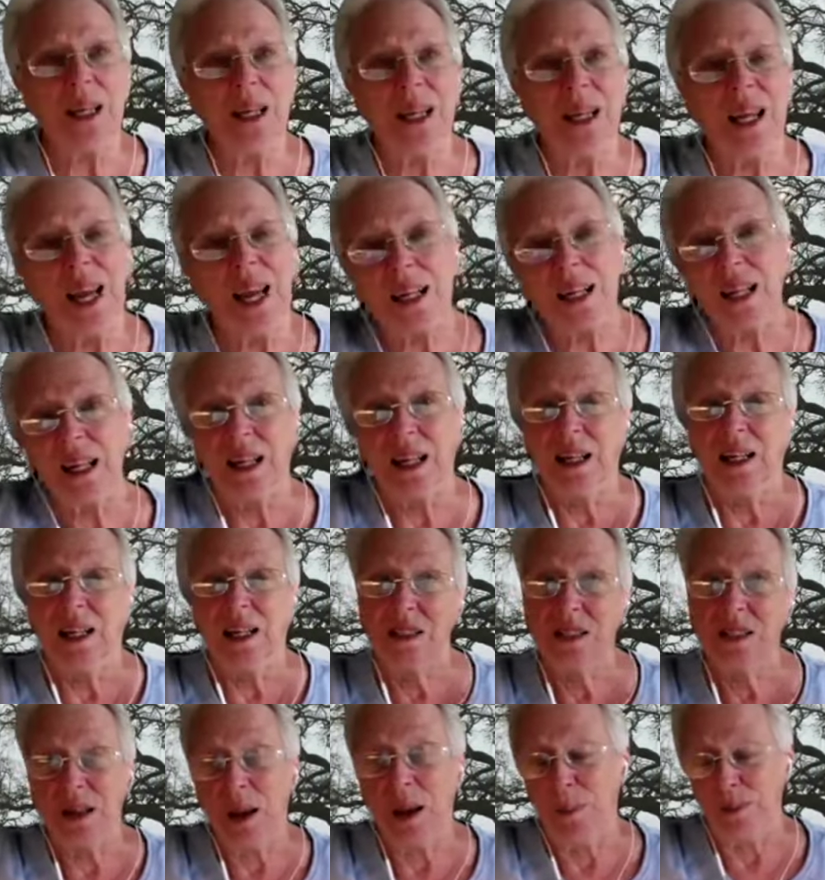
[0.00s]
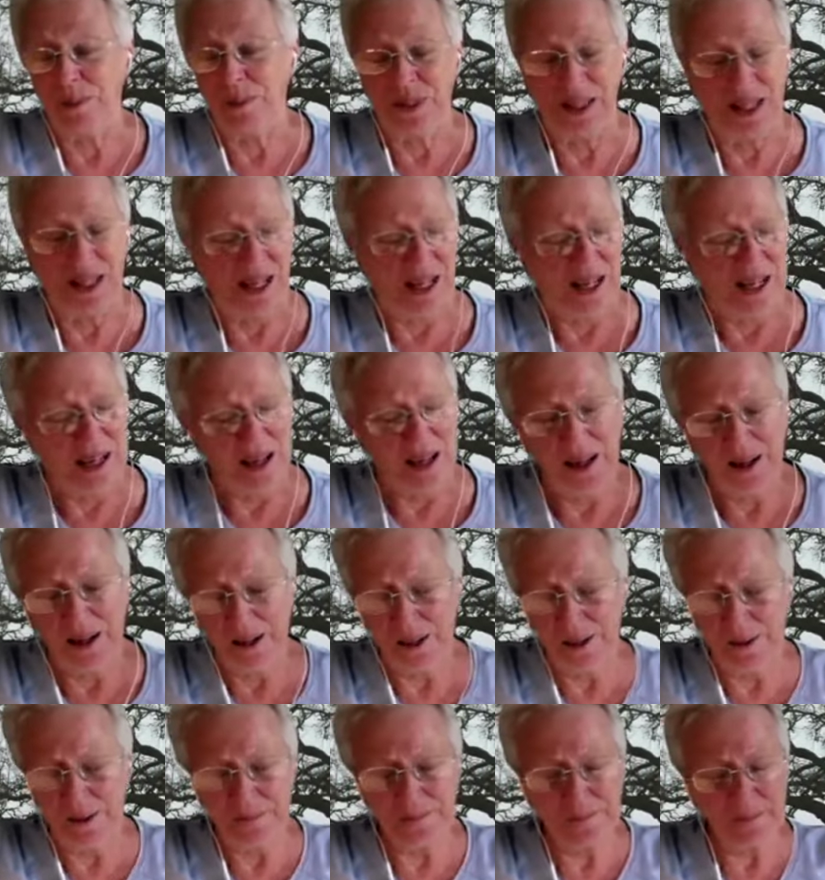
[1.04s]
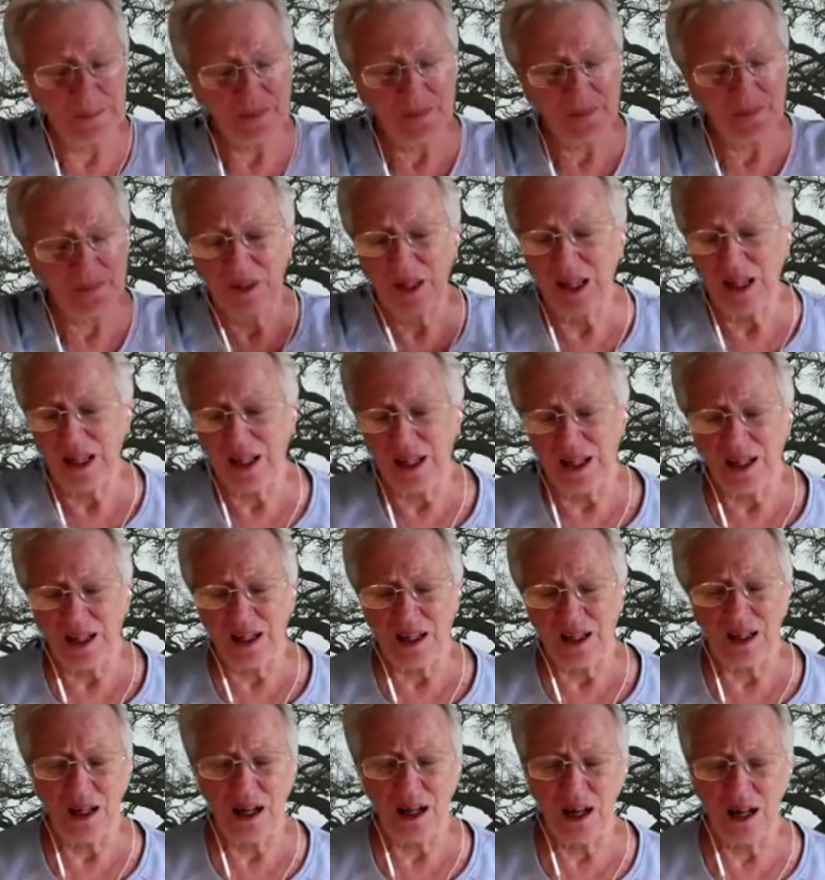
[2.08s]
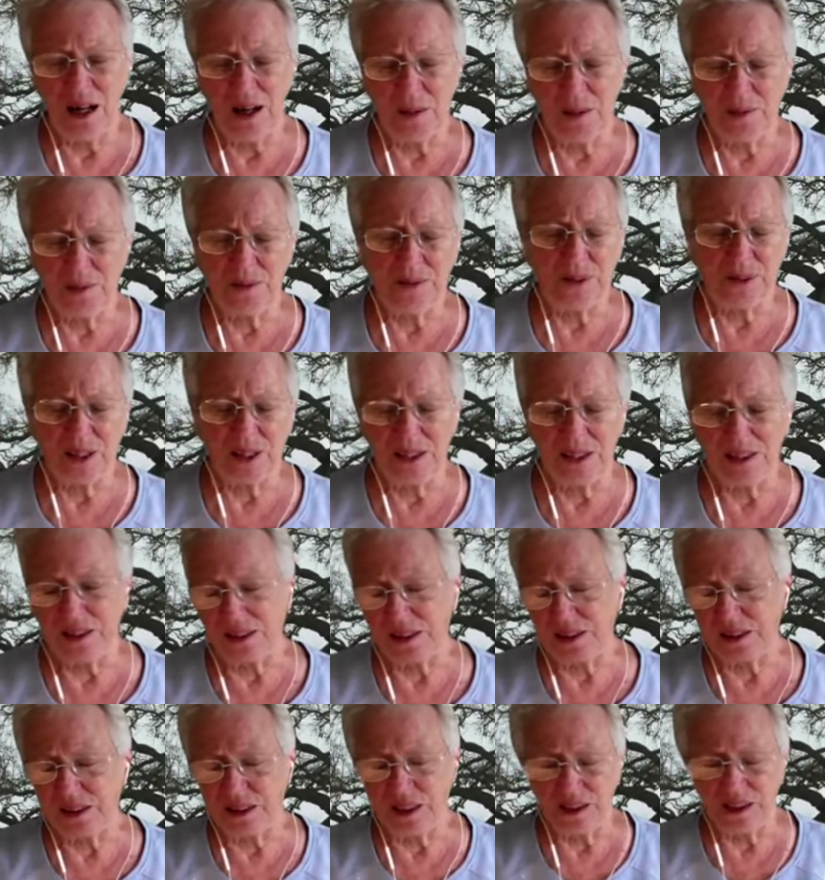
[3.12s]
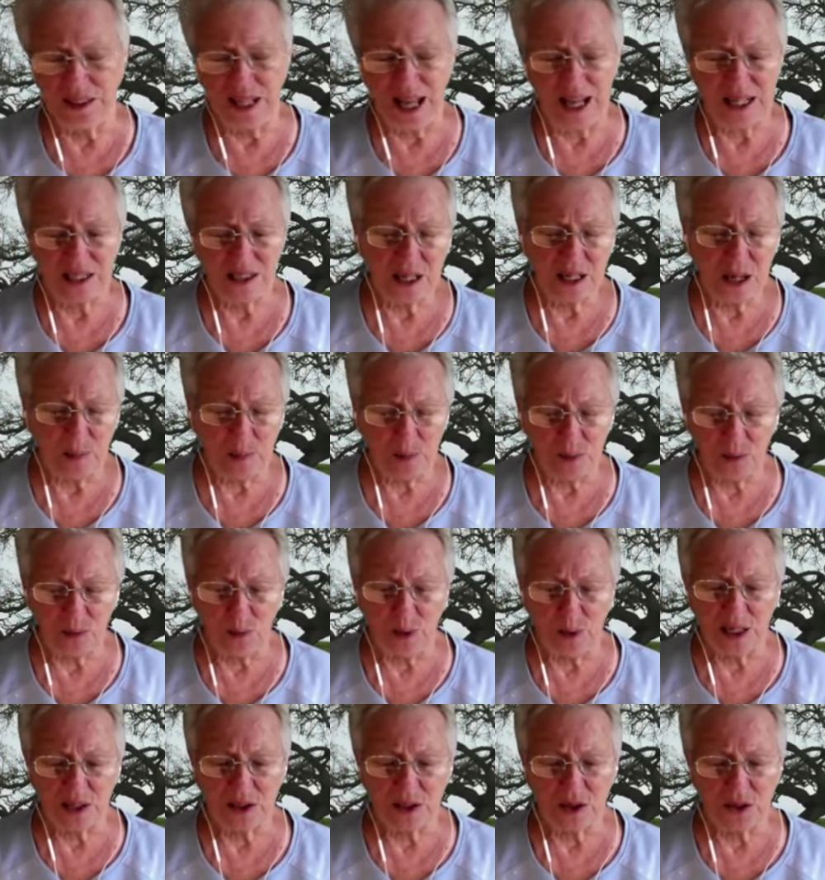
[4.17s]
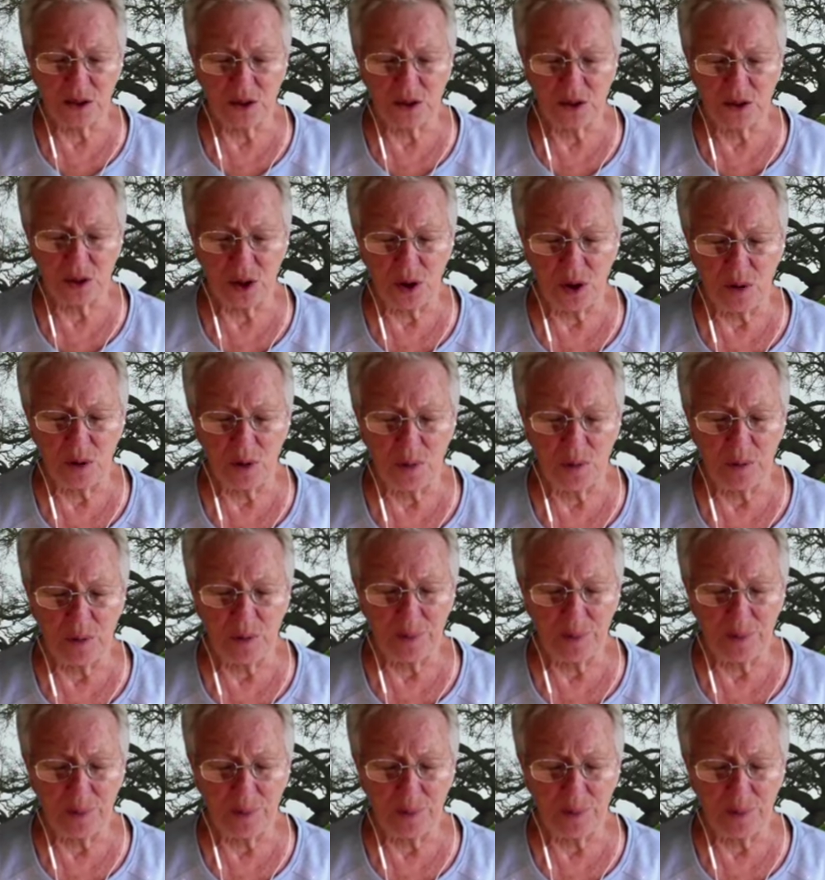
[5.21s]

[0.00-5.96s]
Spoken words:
getting something for the last couple weeks or so.